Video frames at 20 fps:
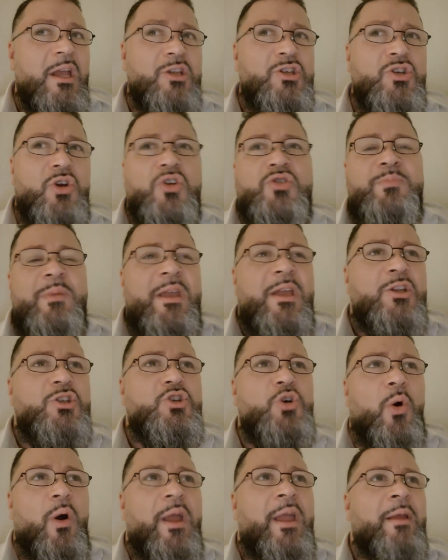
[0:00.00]
It shows me
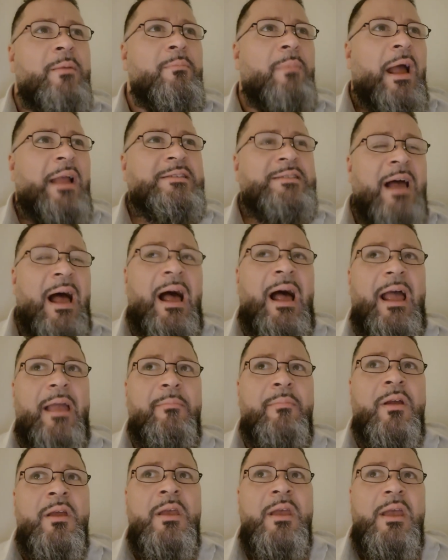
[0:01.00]
enjoying my
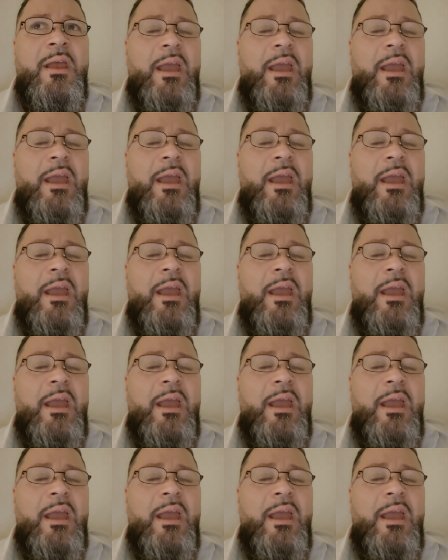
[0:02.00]
time.